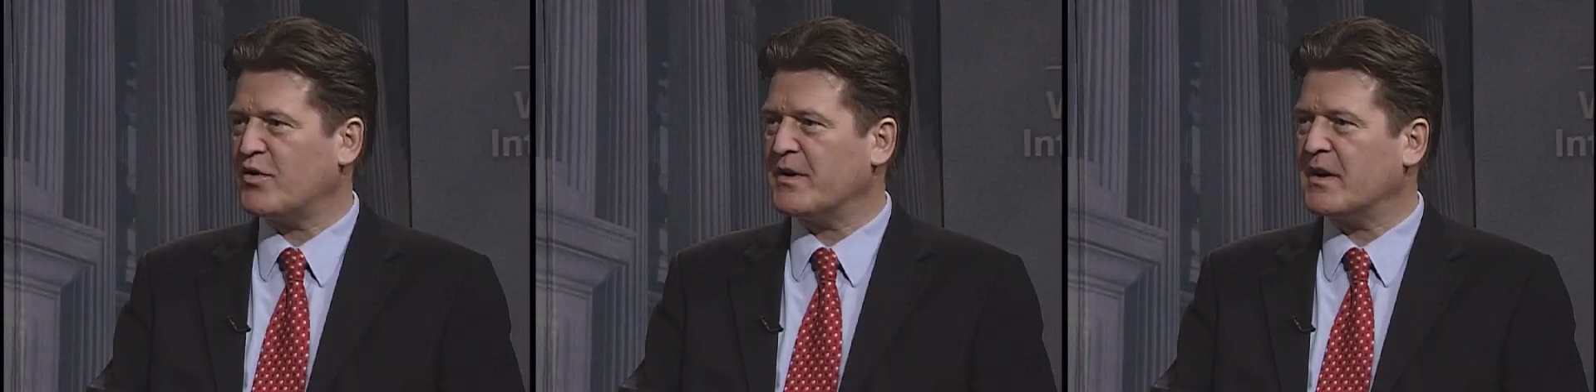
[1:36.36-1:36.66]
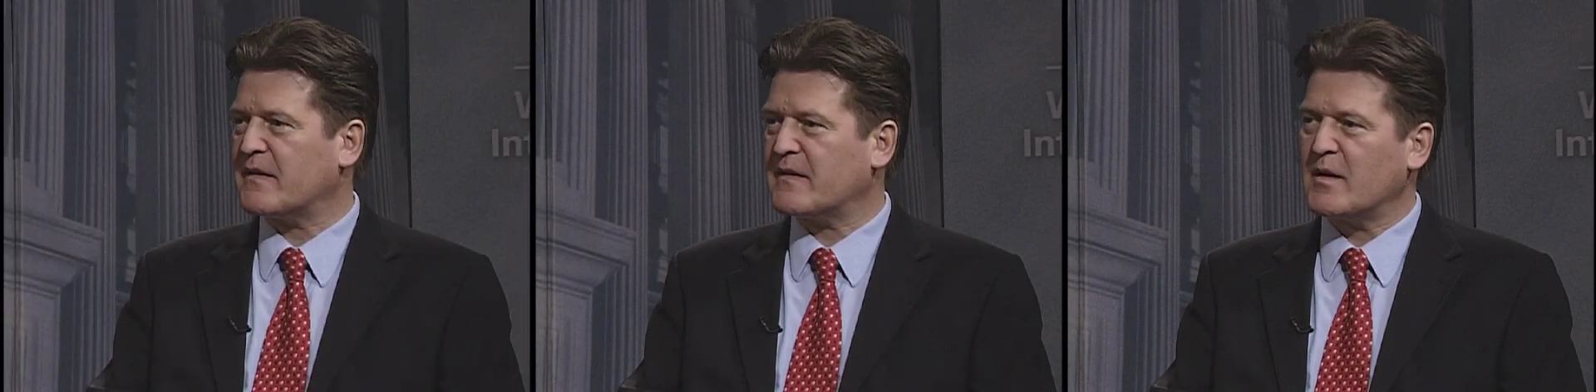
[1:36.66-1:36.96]

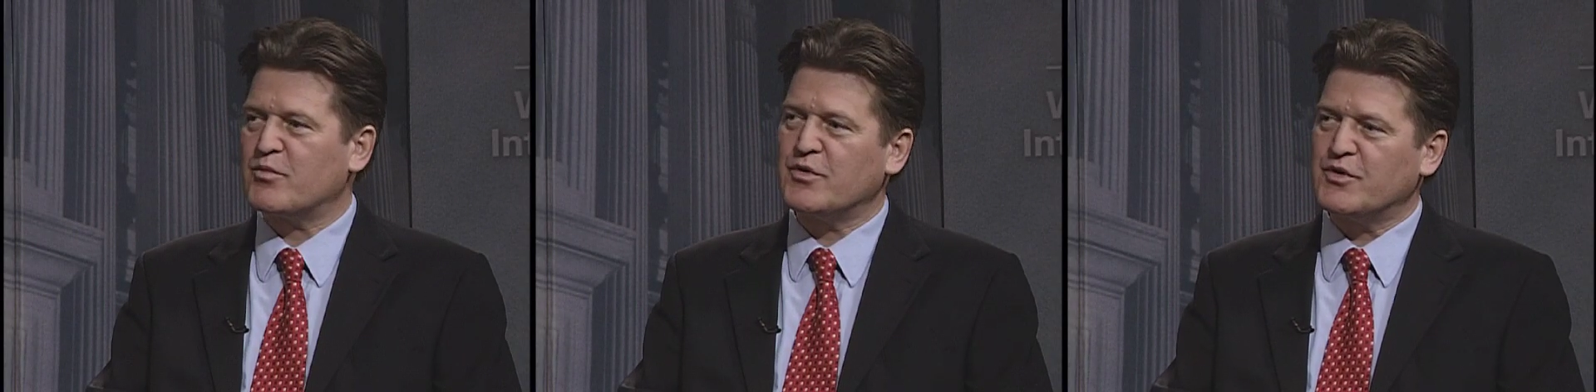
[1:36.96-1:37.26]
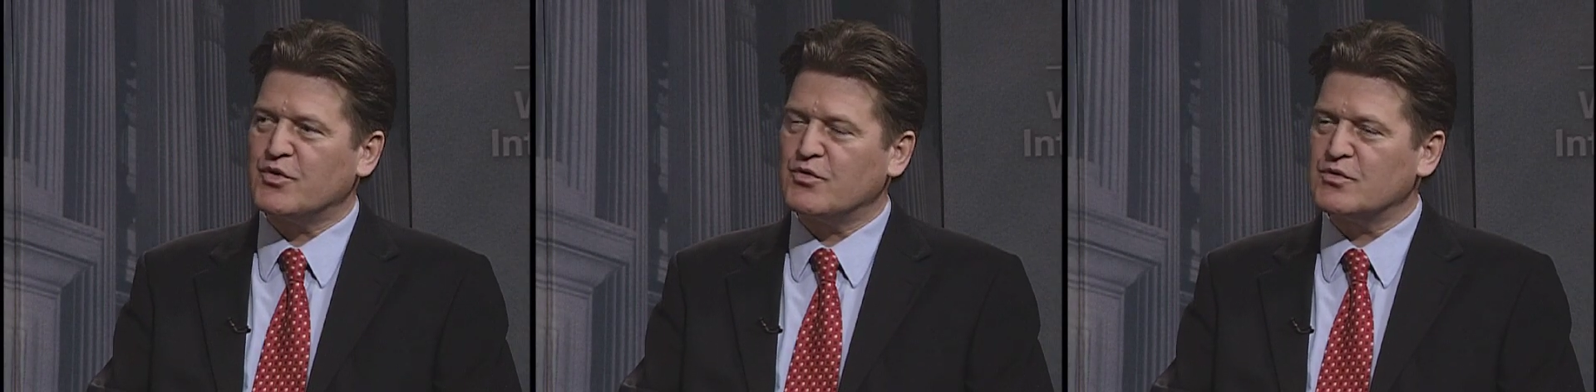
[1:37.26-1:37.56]
products they
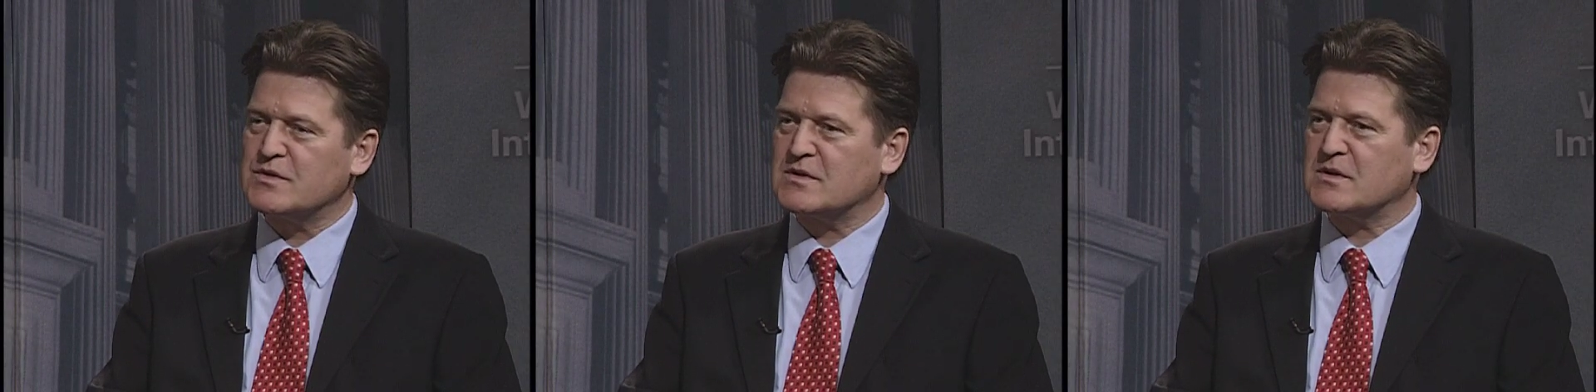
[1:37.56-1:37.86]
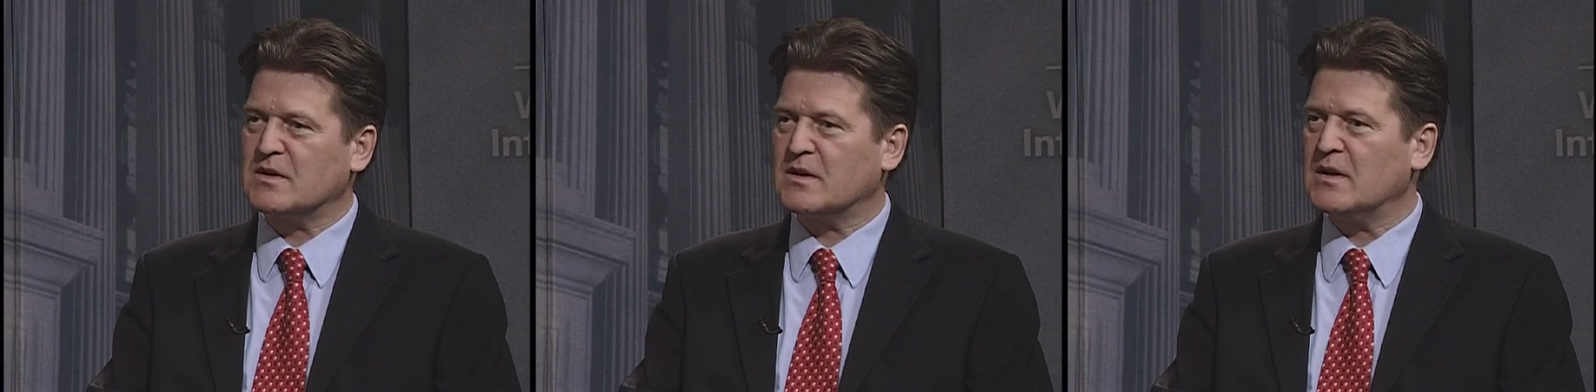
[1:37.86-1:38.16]

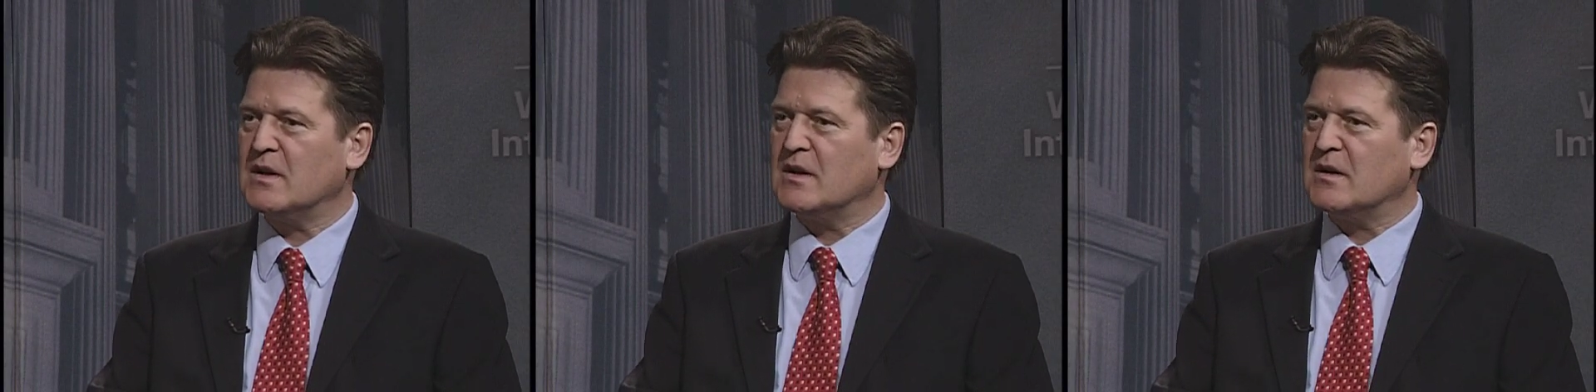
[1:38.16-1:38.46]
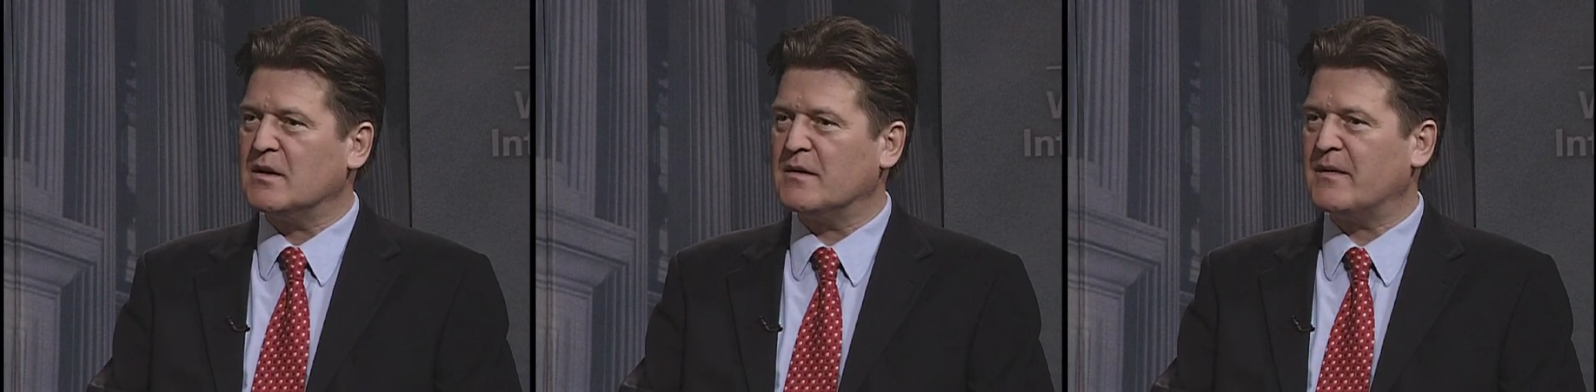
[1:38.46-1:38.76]
produce,
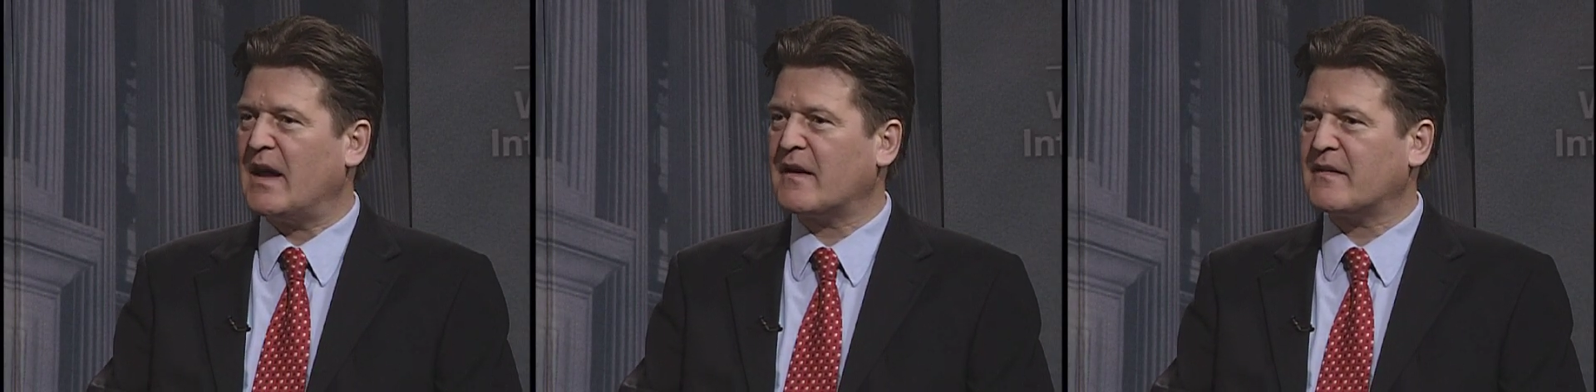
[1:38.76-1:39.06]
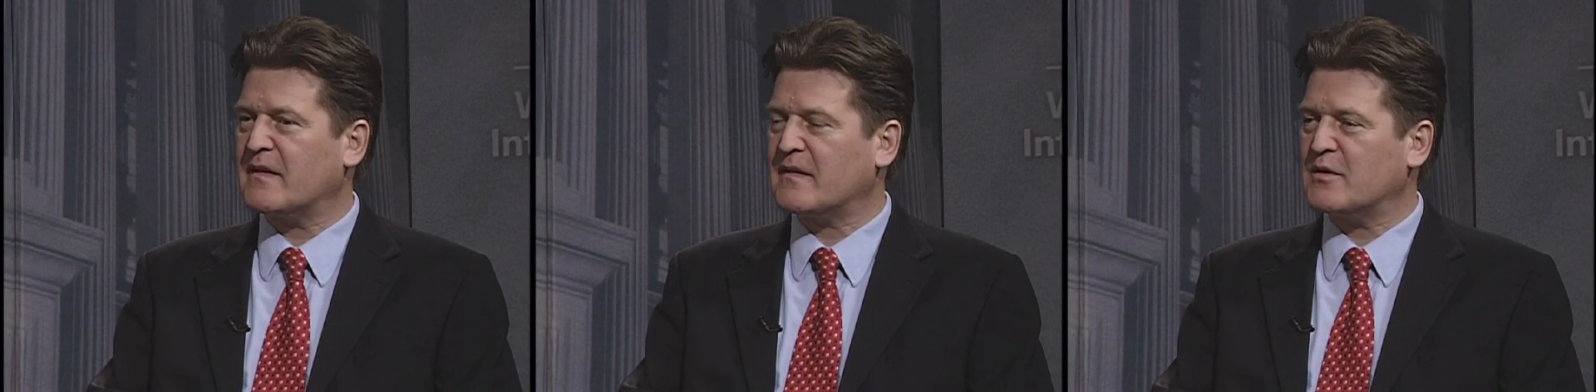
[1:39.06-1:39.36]

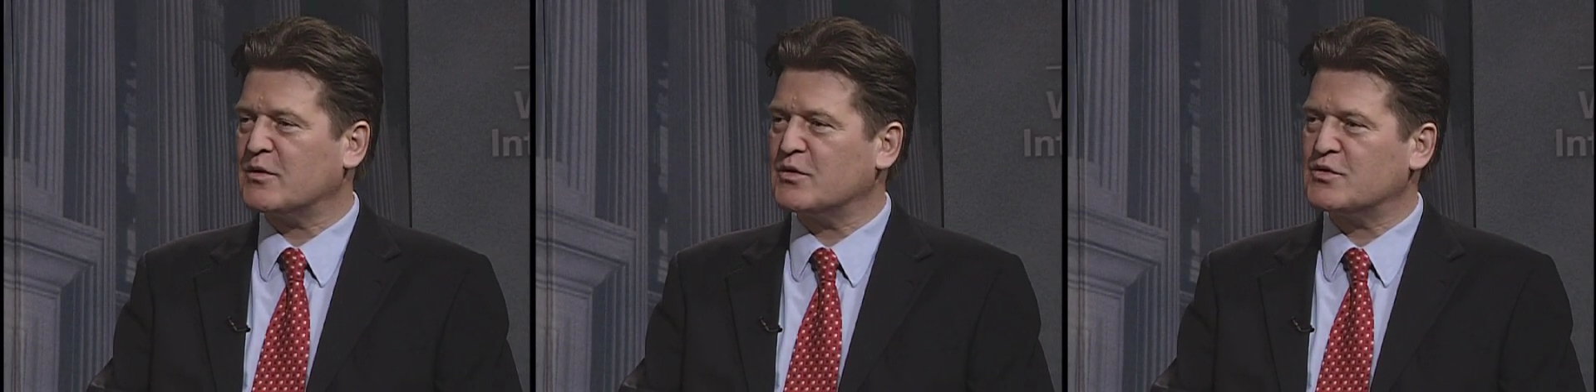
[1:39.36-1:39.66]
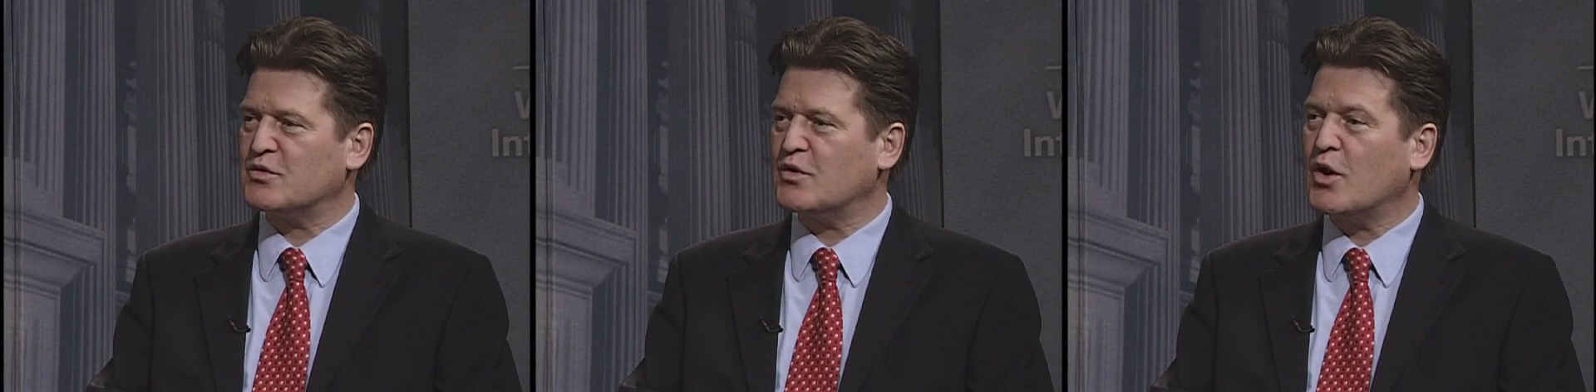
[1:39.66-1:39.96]
access to
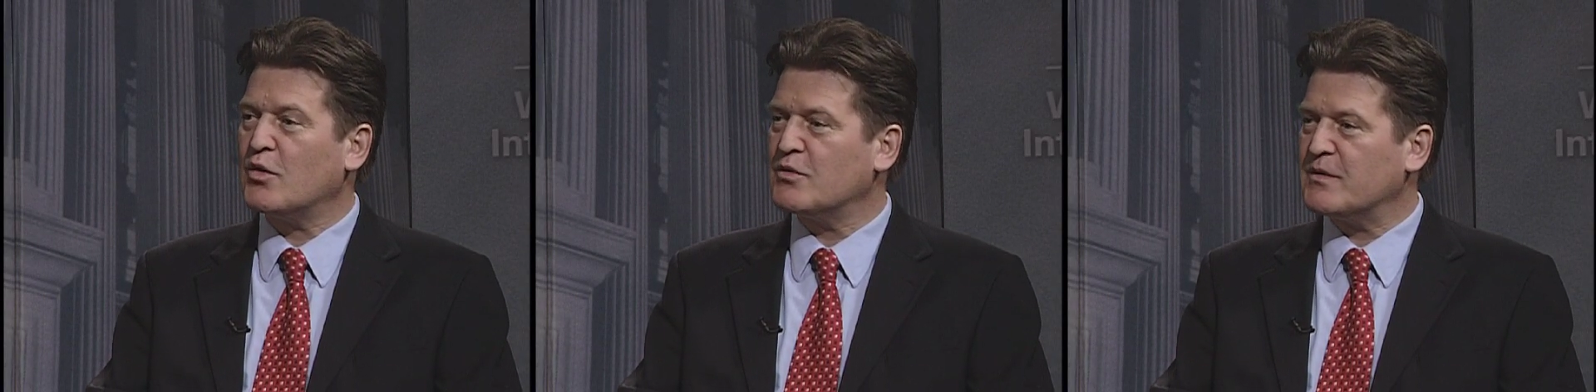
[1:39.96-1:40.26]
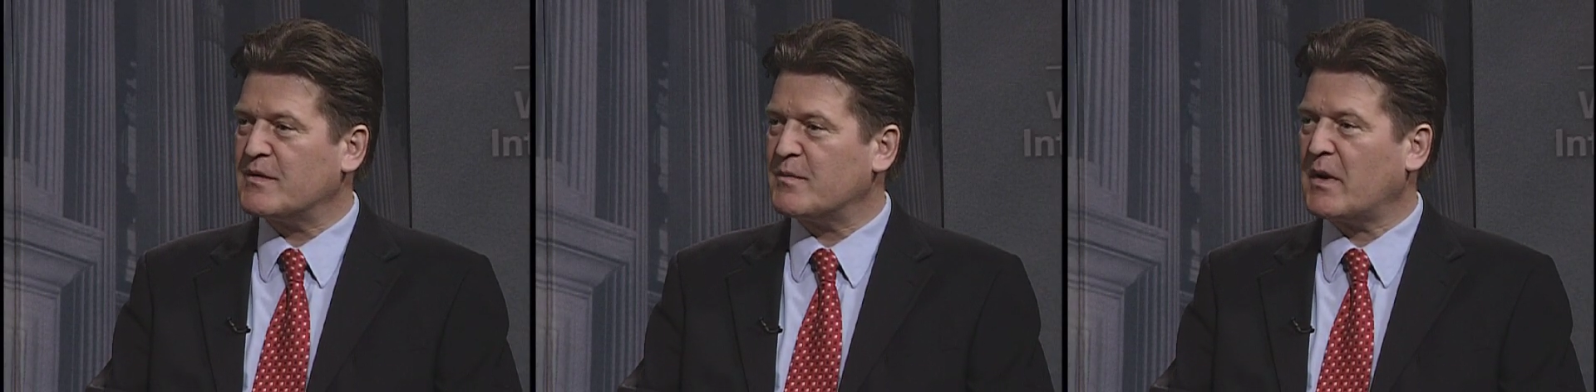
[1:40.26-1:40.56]
loans,